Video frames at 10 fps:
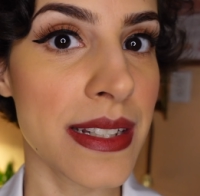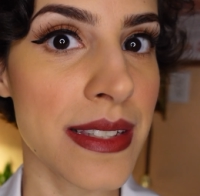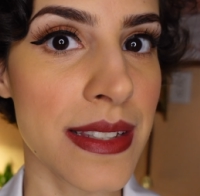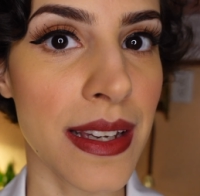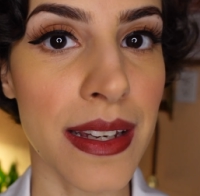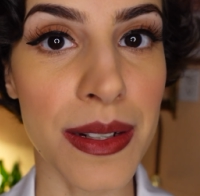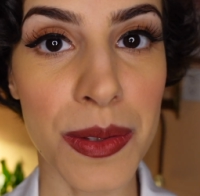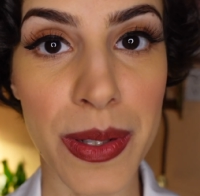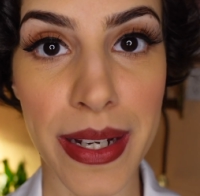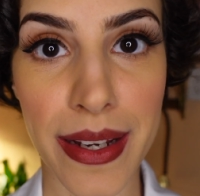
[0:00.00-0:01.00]
to side,
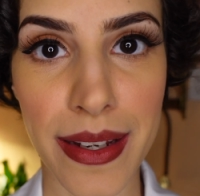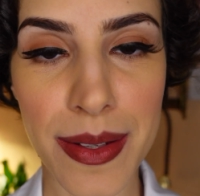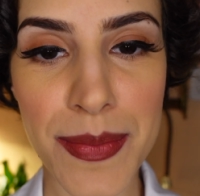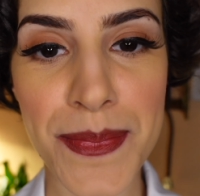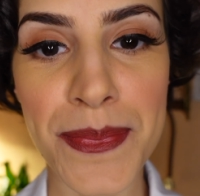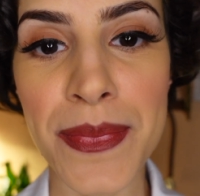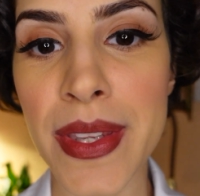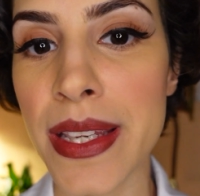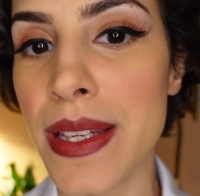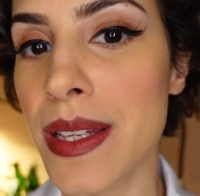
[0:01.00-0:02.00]
okay?
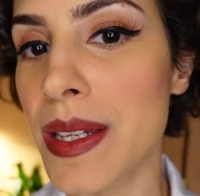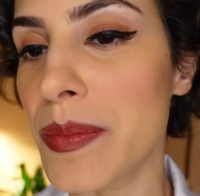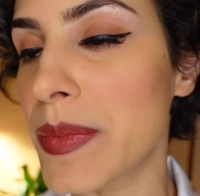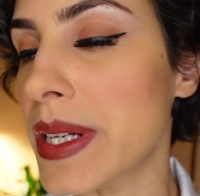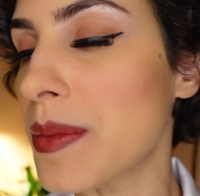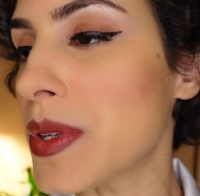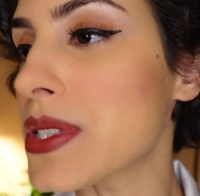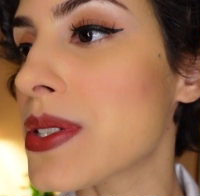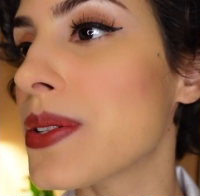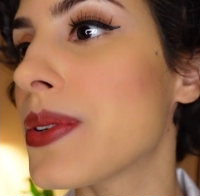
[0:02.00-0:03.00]
But I'm
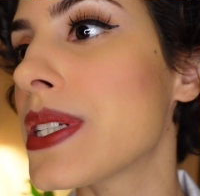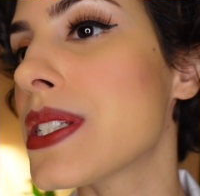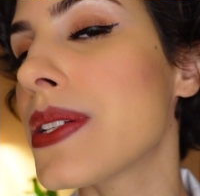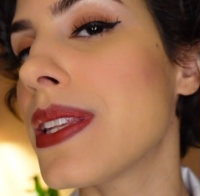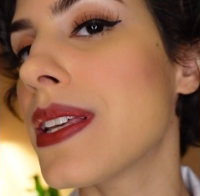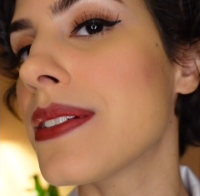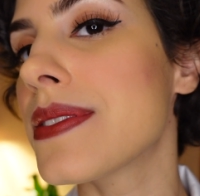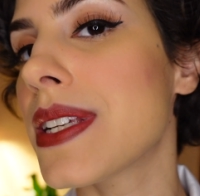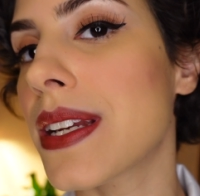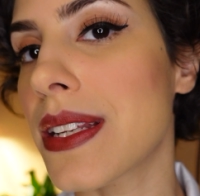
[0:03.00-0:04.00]
also going to
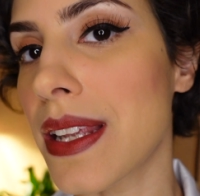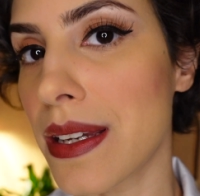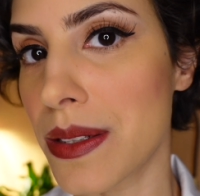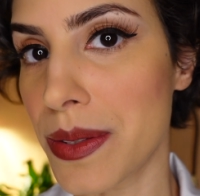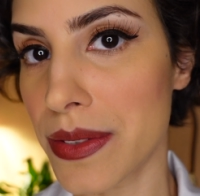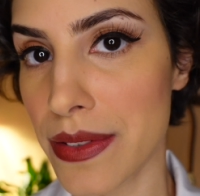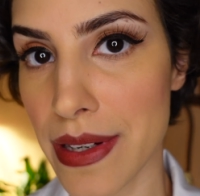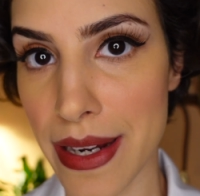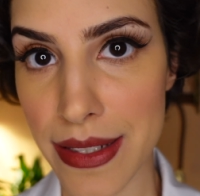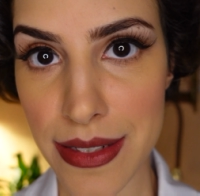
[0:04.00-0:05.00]
lift at an angle,
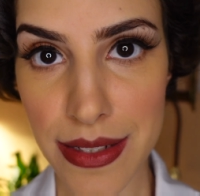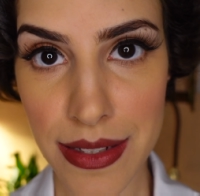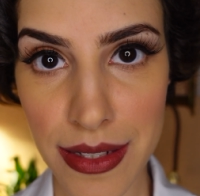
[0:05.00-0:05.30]
alright?